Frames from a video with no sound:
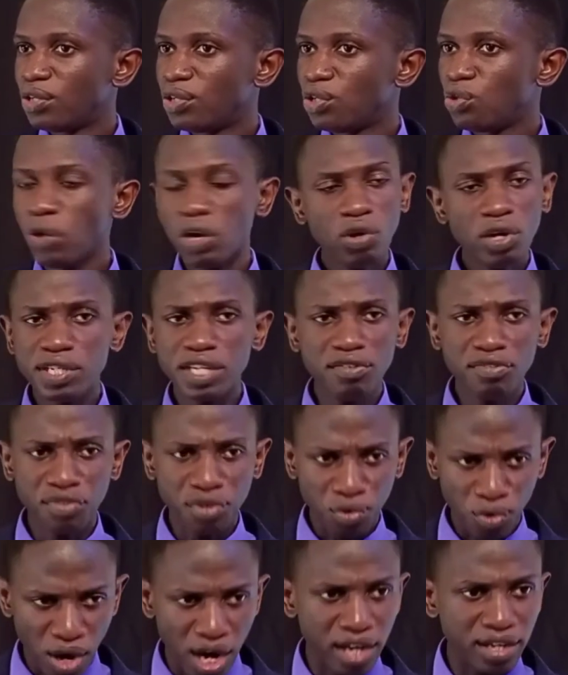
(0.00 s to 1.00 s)
You are not
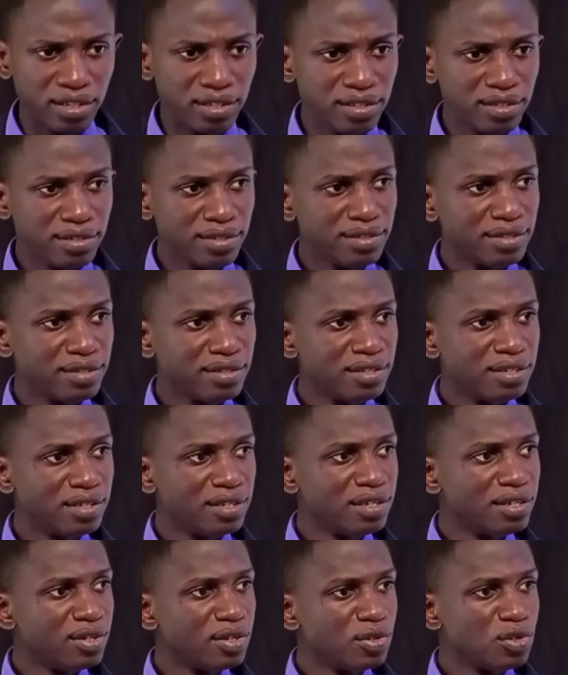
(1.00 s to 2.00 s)
everyone.
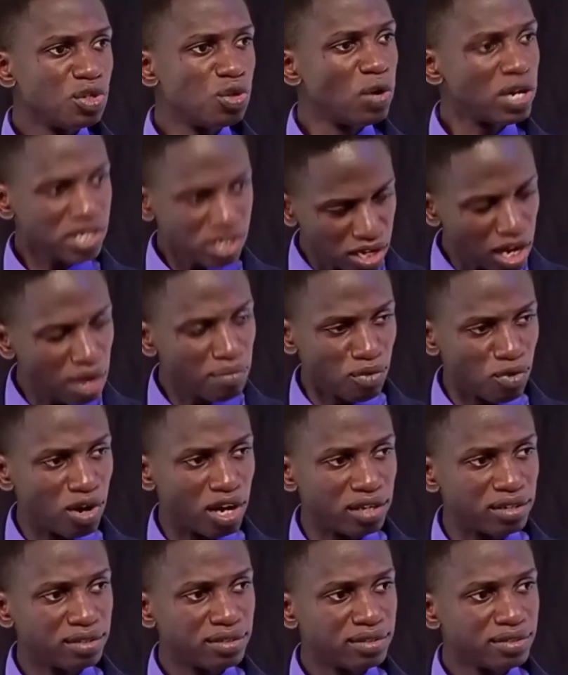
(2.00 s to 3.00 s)
You are
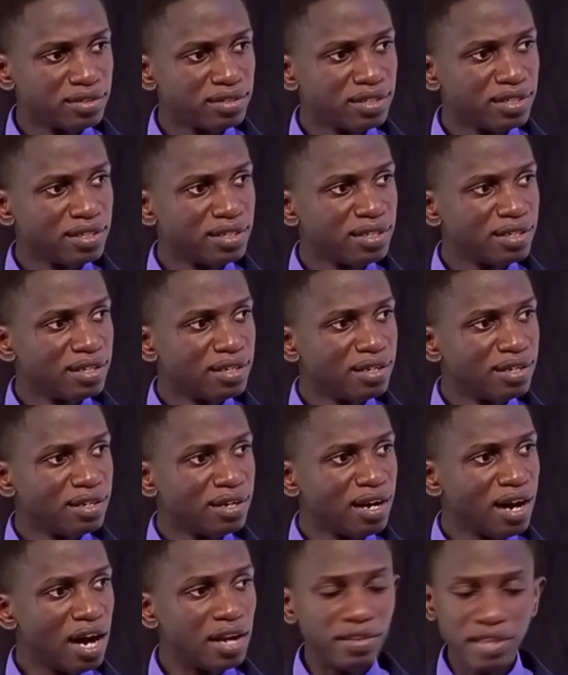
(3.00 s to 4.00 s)
someone.
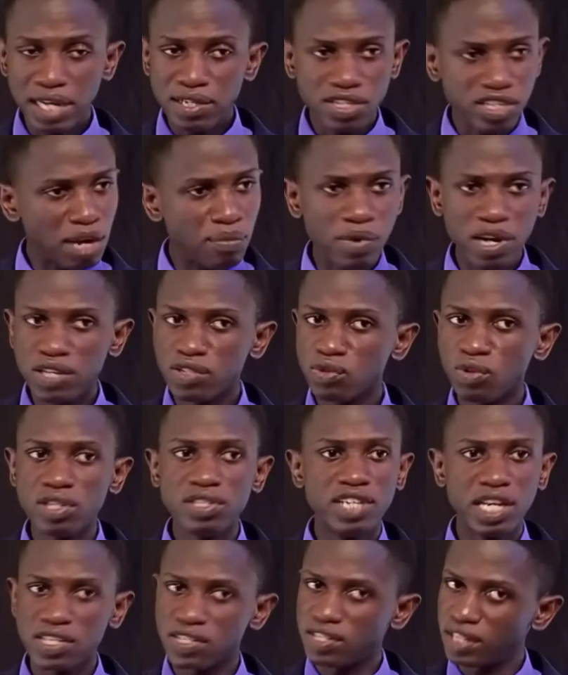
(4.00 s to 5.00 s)
And that someone is
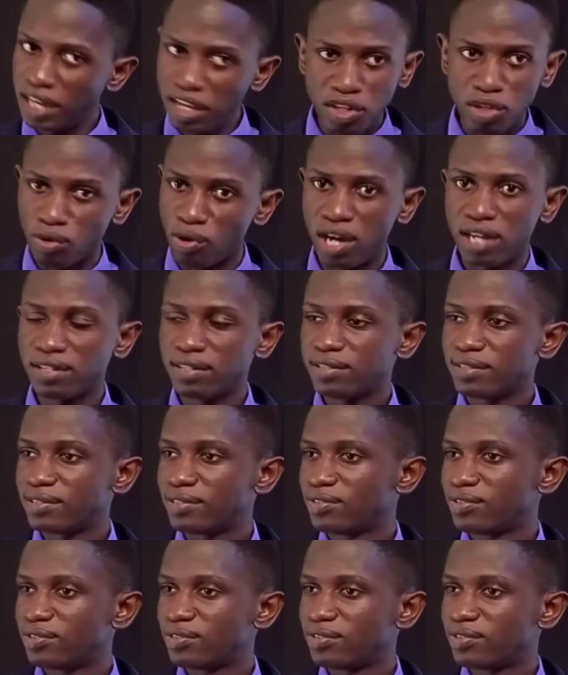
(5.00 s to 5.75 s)
not just anyone.